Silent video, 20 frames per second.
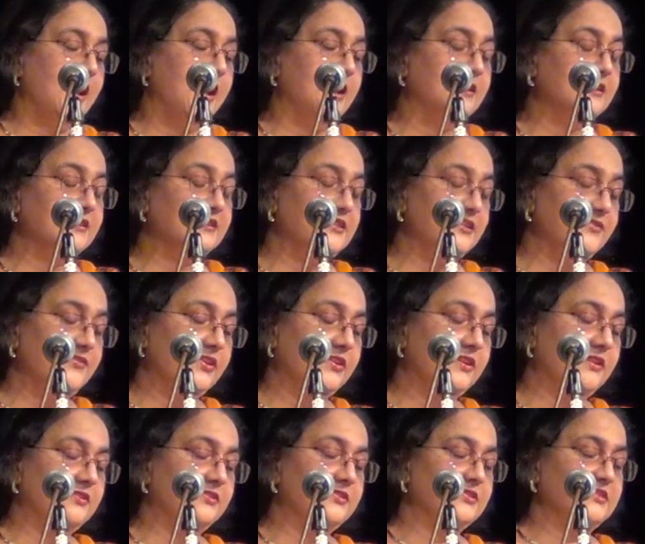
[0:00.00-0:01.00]
It is
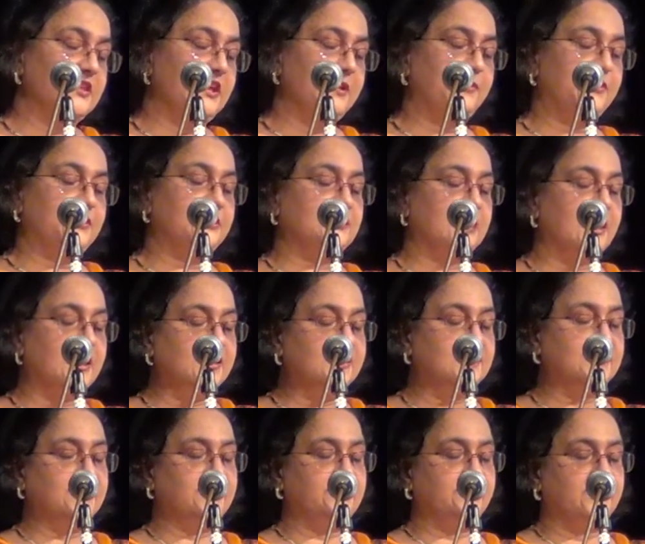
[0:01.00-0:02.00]
difficult to say
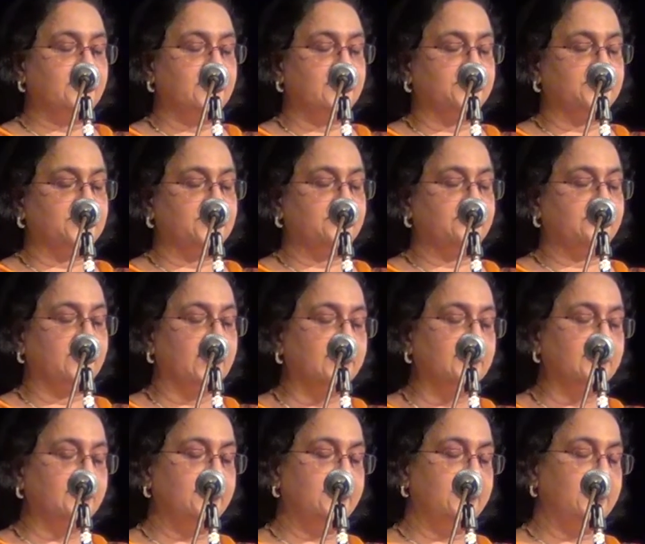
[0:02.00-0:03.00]
precisely when Asha
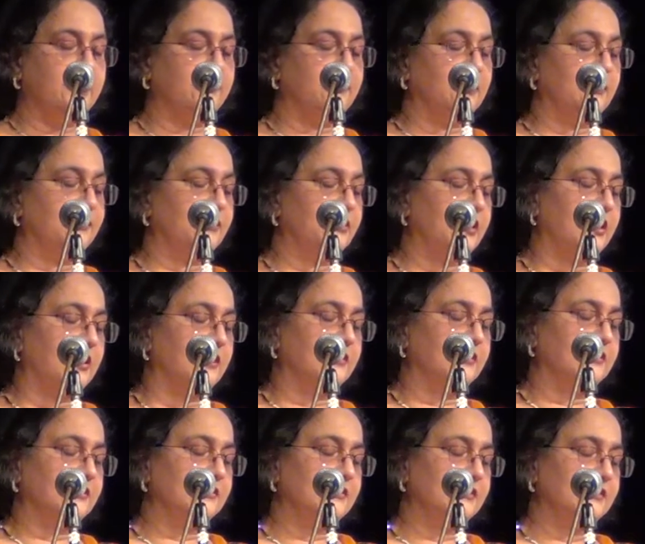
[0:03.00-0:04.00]
finally gave up on
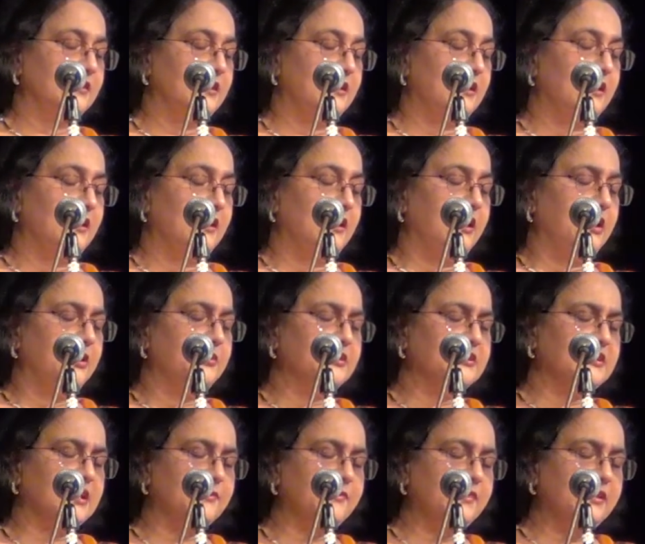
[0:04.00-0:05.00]
Anand. It
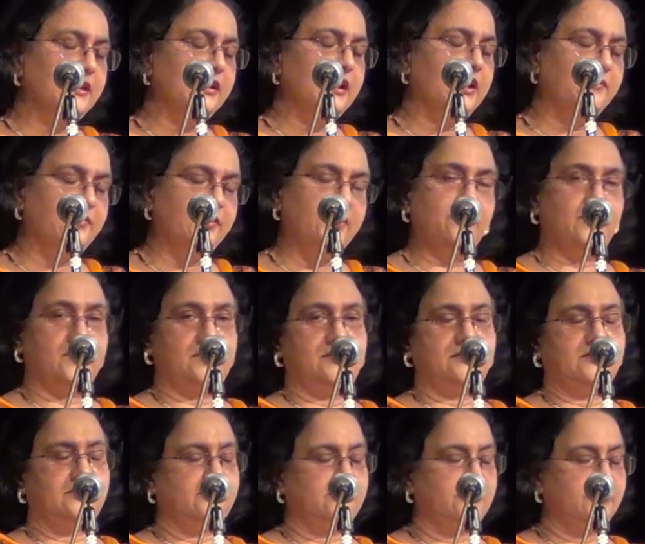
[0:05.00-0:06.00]
was something
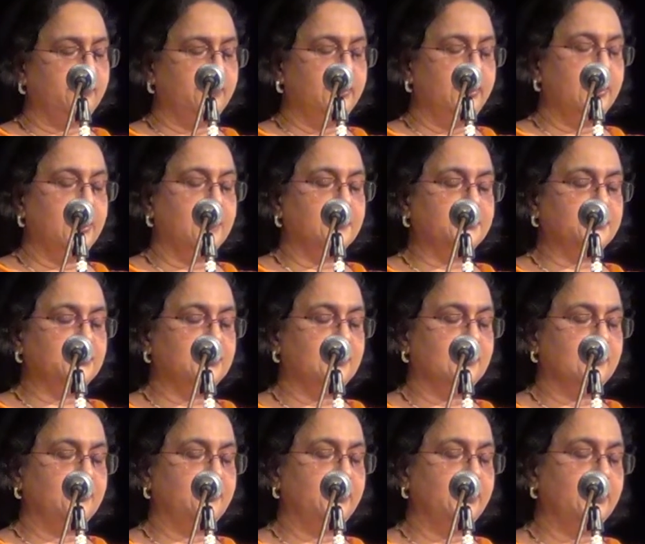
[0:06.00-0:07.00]
everyone, including
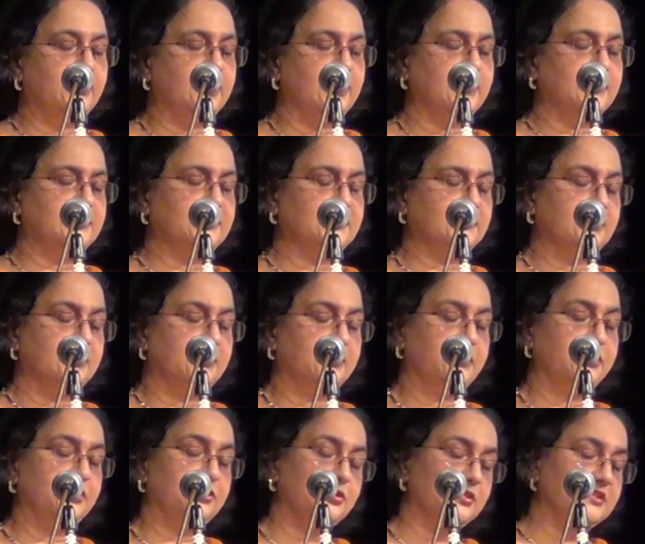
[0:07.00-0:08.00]
Asha, realized
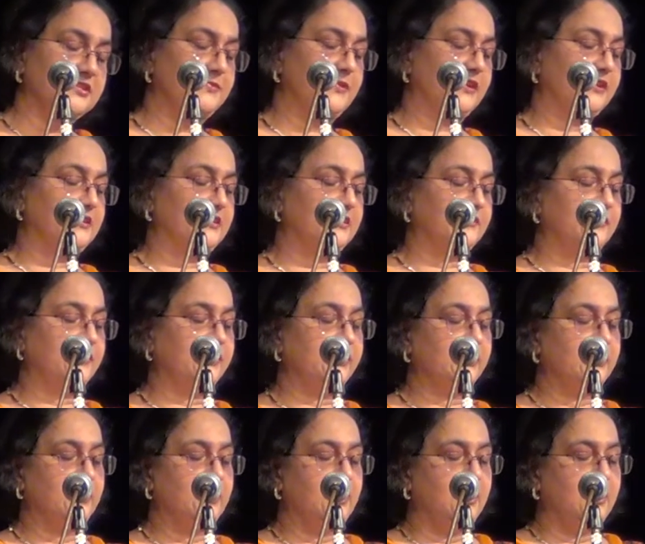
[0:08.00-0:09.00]
retrospectively
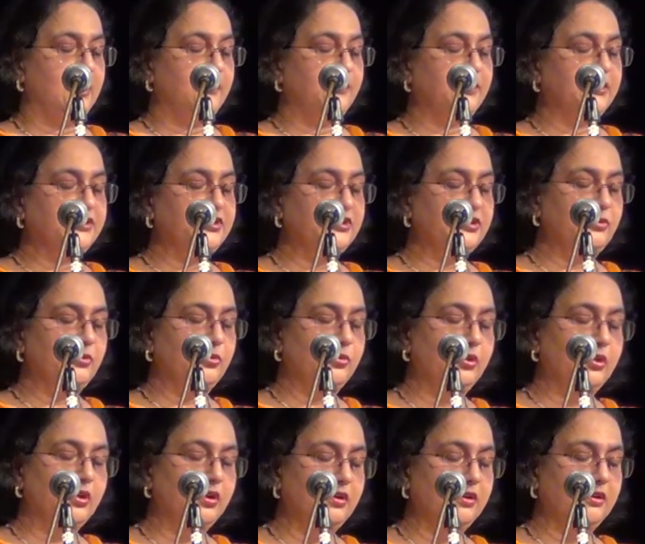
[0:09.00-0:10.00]
when she no
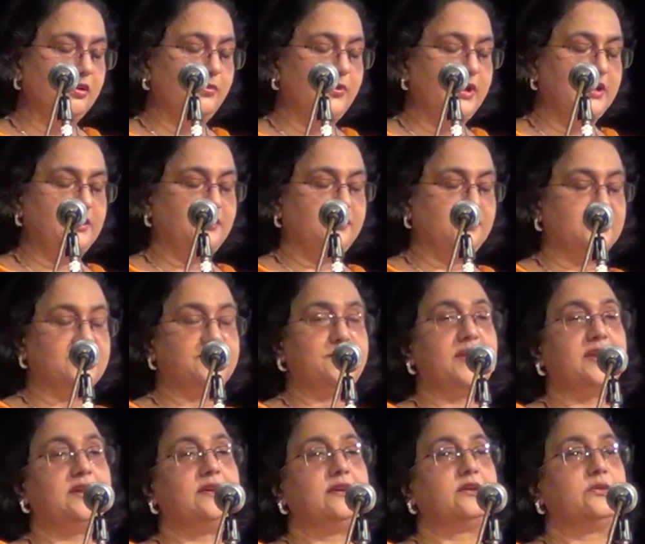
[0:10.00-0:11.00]
longer went to
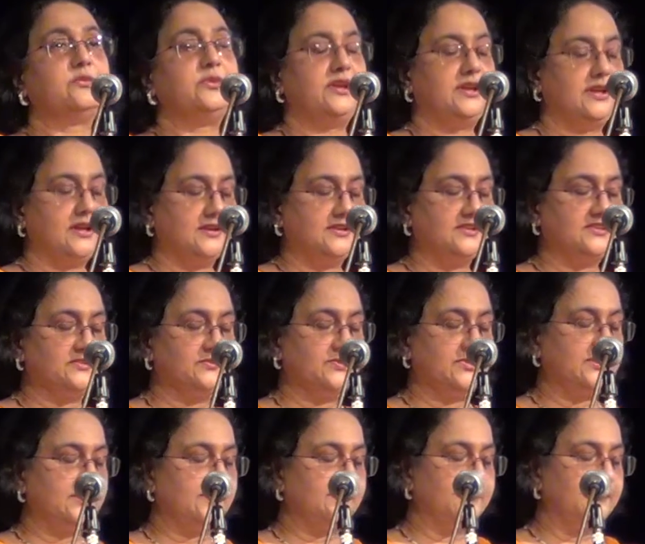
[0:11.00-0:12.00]
spend her weekends
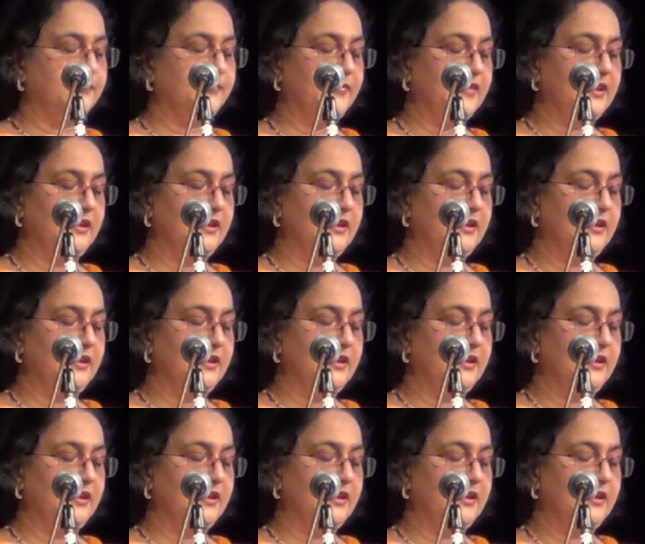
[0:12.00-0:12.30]
with him.